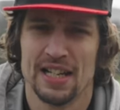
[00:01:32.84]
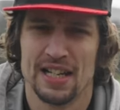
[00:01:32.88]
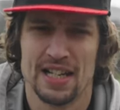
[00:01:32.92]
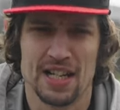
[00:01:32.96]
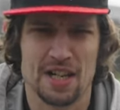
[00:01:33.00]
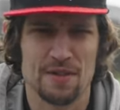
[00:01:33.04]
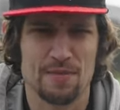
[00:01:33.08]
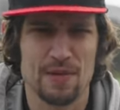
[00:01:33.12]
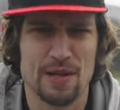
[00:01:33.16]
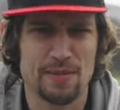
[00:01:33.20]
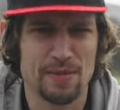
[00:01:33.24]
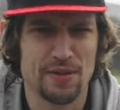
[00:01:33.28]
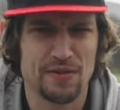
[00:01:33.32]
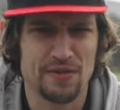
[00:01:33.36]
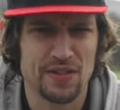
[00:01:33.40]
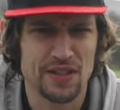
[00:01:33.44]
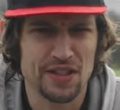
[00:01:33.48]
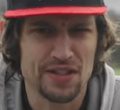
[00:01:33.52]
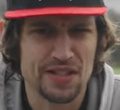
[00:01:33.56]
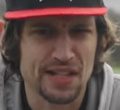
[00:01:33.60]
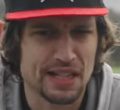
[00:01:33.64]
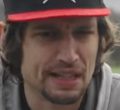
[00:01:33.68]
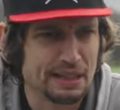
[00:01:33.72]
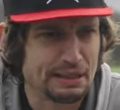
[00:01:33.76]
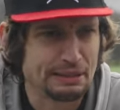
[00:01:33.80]
This maybe
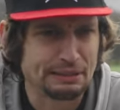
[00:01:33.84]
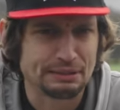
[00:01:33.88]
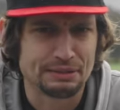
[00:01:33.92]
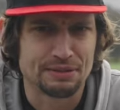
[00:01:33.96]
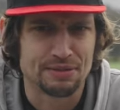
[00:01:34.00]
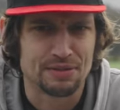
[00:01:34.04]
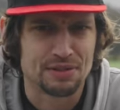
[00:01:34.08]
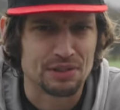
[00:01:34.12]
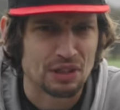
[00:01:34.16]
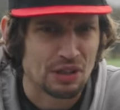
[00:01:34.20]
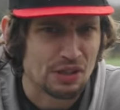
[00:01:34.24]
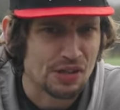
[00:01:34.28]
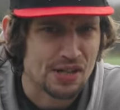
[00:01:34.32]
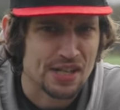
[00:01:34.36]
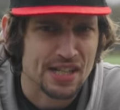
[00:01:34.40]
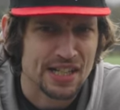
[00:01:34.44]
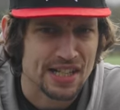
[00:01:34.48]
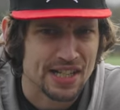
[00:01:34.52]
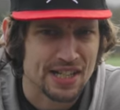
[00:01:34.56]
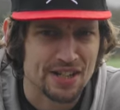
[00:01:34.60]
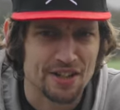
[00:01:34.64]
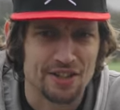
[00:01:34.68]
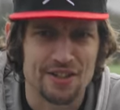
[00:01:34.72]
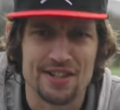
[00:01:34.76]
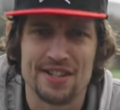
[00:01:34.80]
feels a little
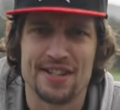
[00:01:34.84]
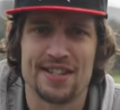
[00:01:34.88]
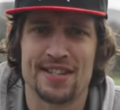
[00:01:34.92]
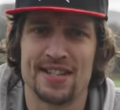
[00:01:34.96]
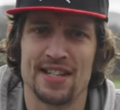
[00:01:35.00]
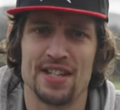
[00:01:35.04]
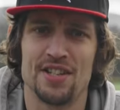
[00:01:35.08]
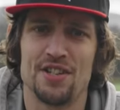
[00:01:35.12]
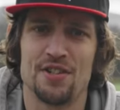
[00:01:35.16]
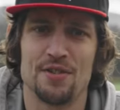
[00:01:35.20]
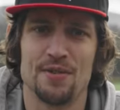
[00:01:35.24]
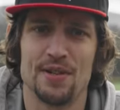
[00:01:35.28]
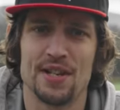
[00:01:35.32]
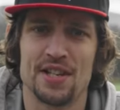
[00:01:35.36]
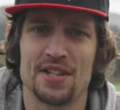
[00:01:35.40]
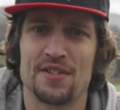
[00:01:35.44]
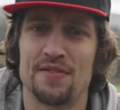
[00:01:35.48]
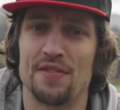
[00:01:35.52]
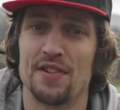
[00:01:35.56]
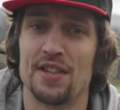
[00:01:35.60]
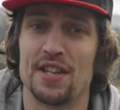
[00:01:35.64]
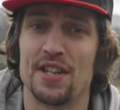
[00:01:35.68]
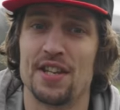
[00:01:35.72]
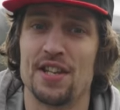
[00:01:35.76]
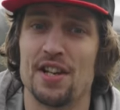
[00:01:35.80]
dirty or insidious
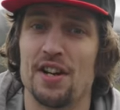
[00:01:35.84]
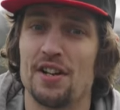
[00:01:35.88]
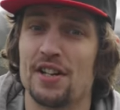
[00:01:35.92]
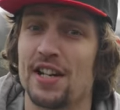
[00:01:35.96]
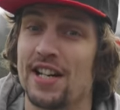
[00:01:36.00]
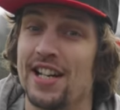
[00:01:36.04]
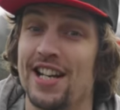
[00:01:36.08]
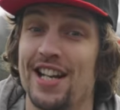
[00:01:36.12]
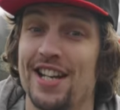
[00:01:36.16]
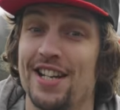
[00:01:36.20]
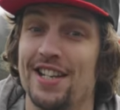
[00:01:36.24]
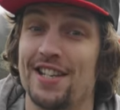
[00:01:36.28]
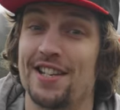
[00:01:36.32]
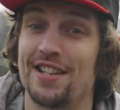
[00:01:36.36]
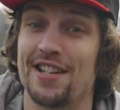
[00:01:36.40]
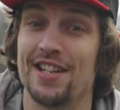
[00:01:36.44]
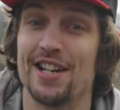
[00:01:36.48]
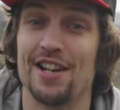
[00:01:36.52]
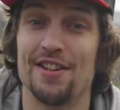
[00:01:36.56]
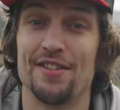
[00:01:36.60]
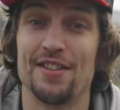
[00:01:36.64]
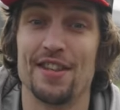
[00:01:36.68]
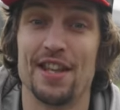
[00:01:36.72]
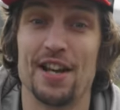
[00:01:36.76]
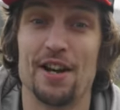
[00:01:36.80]
for the young and innocent out